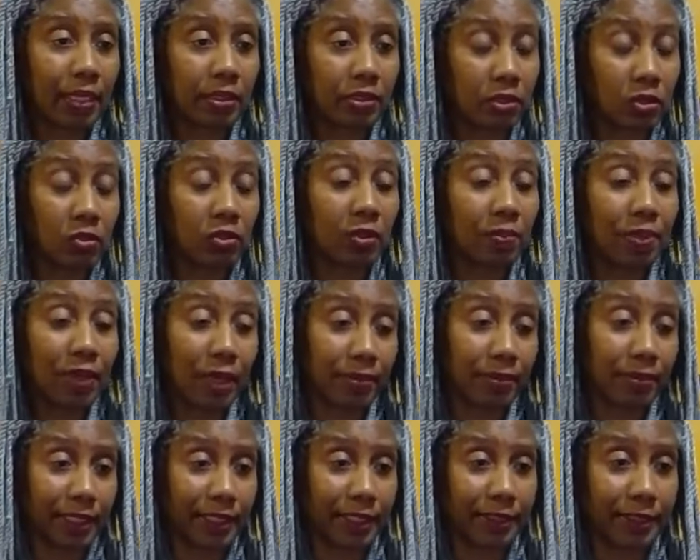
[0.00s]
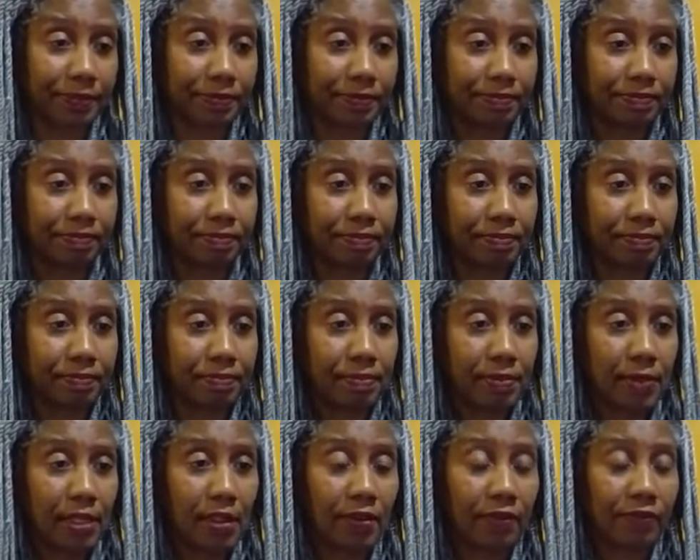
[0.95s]
to the public
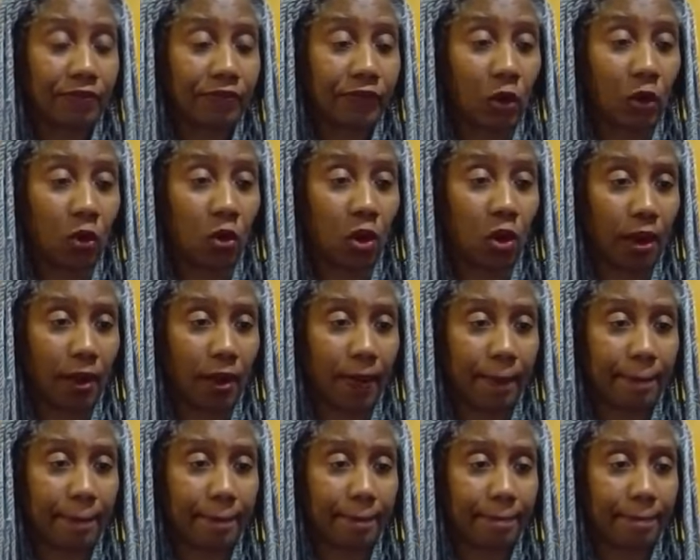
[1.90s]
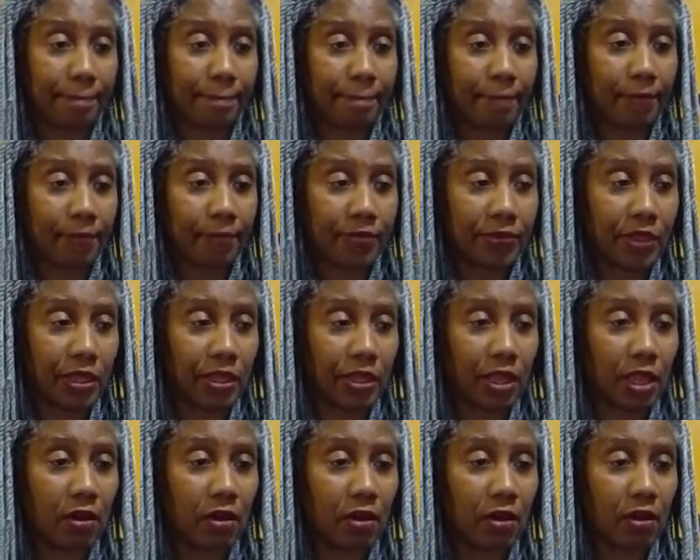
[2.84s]
for their
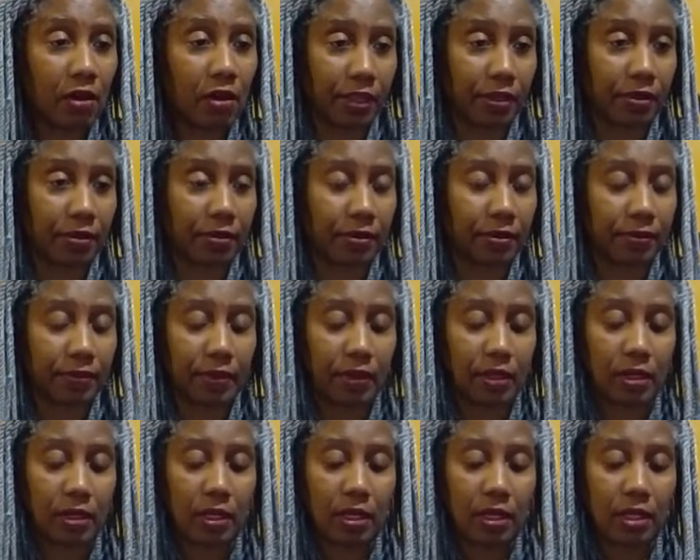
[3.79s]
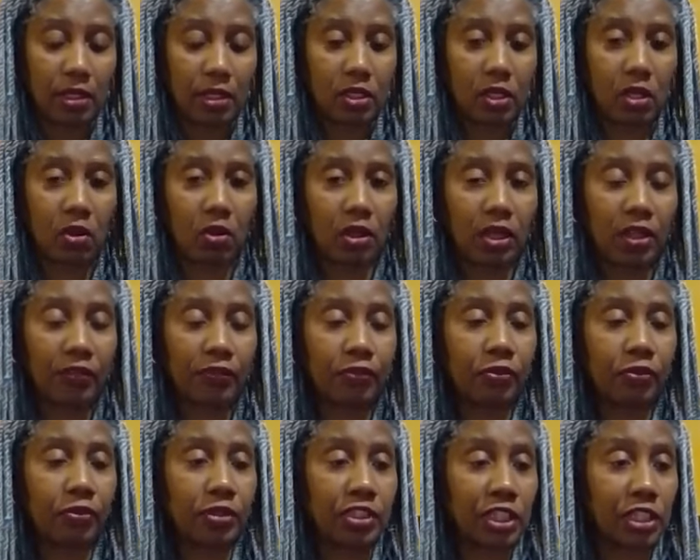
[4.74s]
health care. So if
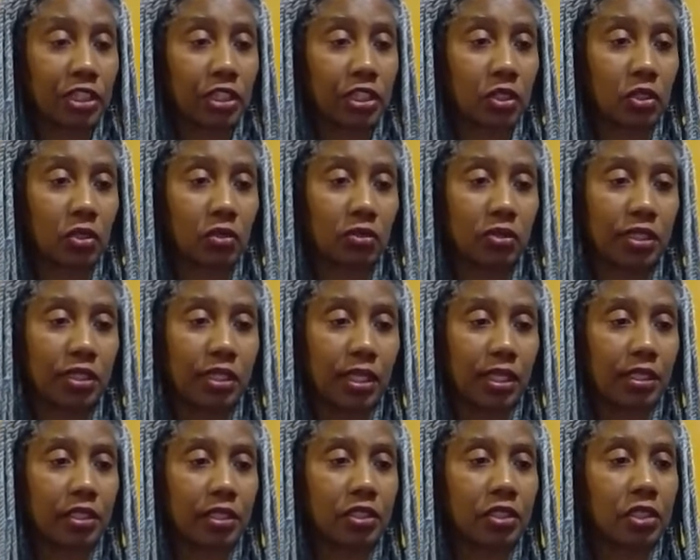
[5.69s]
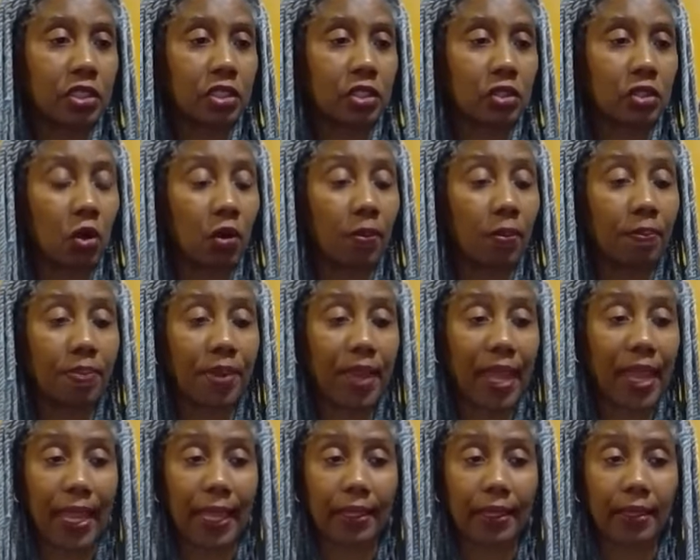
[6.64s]
you just tuning in, just go
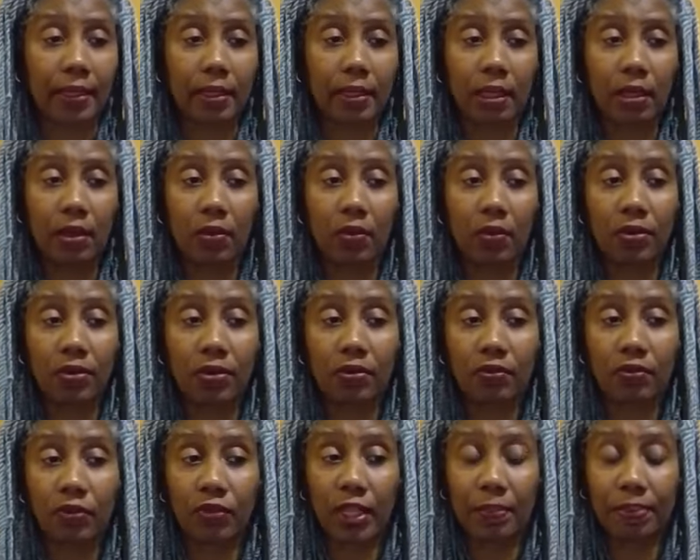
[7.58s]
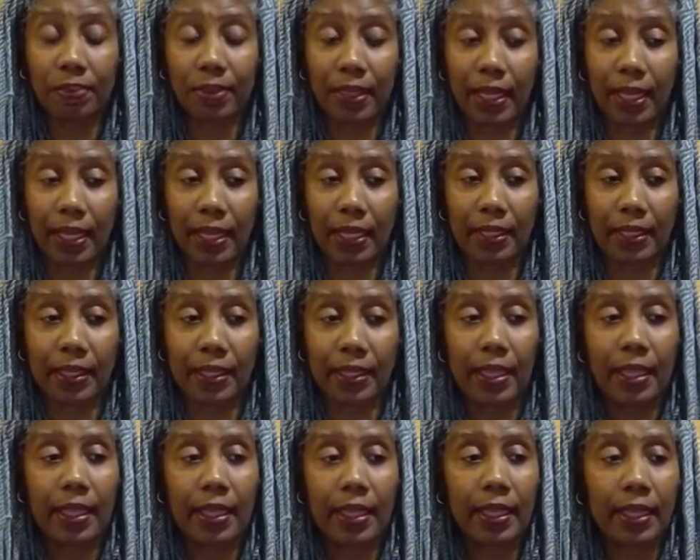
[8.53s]
back on the replay
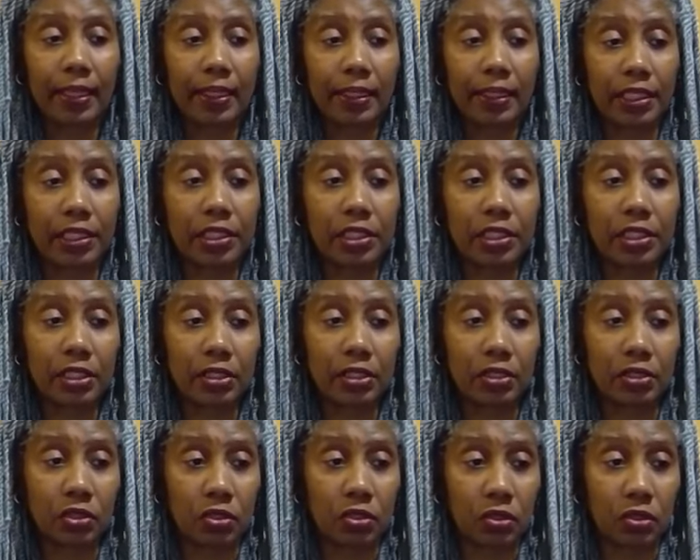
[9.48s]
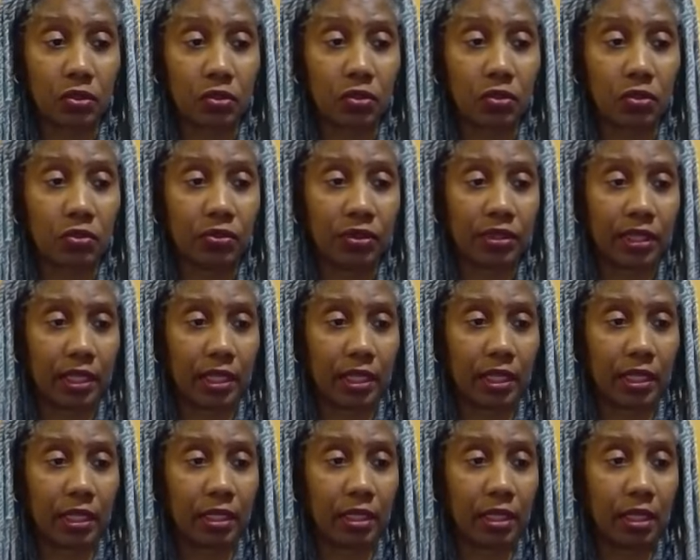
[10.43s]
and listen to
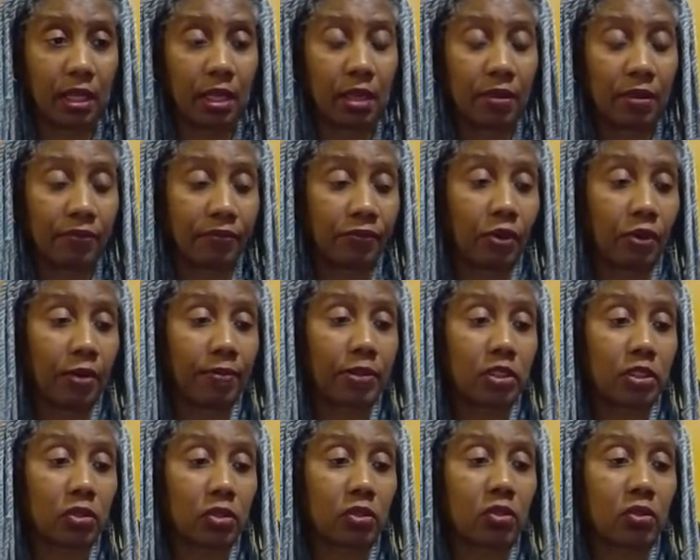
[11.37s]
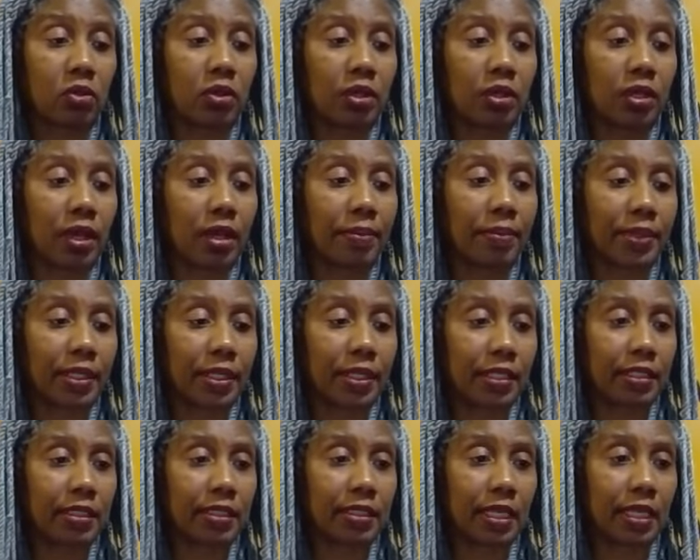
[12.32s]
the pharmaceutical
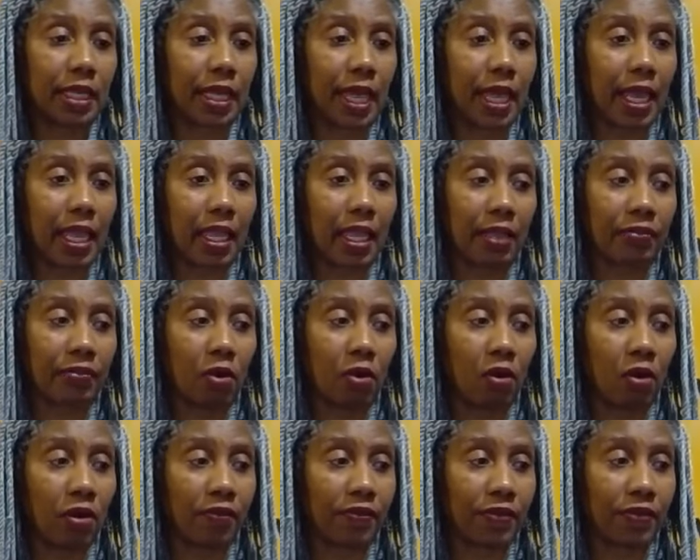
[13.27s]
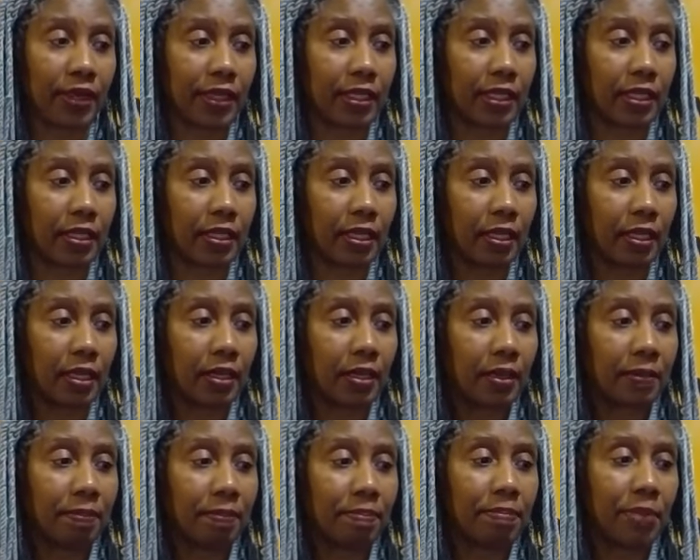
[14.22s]
companies that I have already
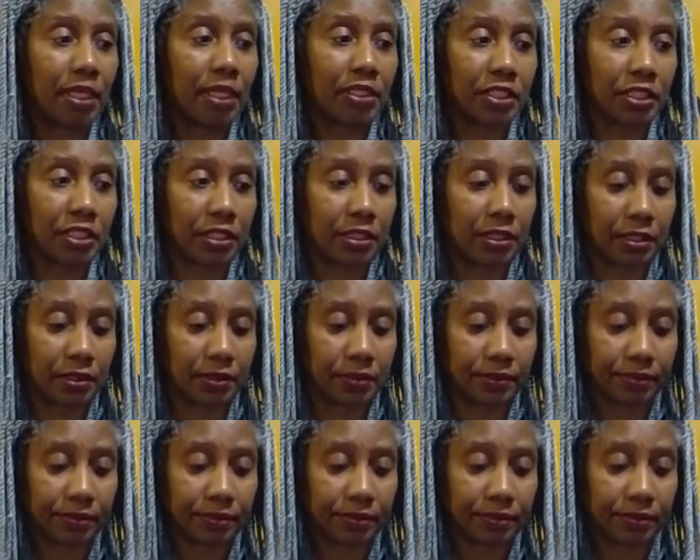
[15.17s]
mentioned.